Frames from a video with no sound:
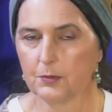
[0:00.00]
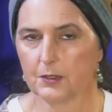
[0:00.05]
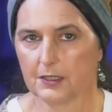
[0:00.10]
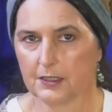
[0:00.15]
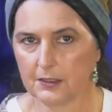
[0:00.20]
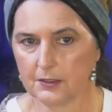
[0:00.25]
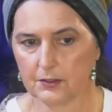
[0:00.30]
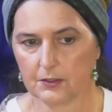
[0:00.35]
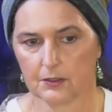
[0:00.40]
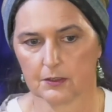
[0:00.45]
bit
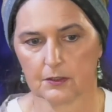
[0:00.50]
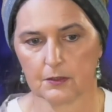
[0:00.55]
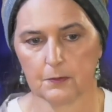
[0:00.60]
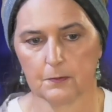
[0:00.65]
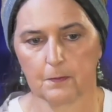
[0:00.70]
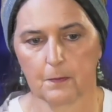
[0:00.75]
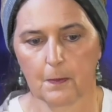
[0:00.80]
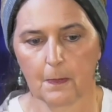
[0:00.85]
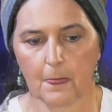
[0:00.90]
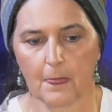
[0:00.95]
easier.
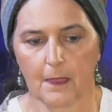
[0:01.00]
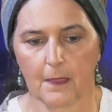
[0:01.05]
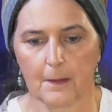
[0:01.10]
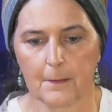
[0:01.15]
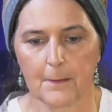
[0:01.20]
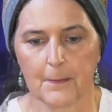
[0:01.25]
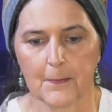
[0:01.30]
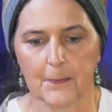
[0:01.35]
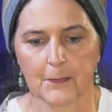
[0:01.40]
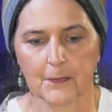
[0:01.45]

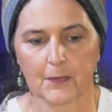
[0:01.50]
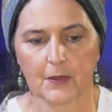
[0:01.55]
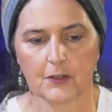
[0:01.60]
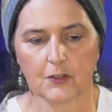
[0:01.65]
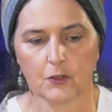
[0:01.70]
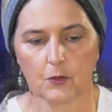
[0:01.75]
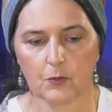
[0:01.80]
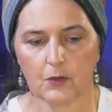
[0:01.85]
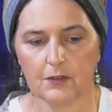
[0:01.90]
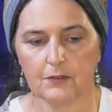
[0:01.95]

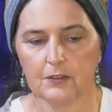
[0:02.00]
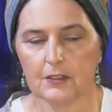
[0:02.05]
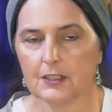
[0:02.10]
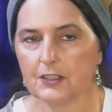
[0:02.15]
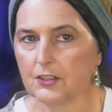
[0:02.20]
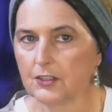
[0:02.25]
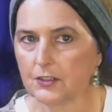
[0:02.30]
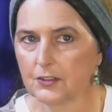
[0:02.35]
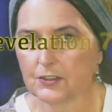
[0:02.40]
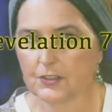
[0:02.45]
So,
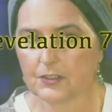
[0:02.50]
Revelation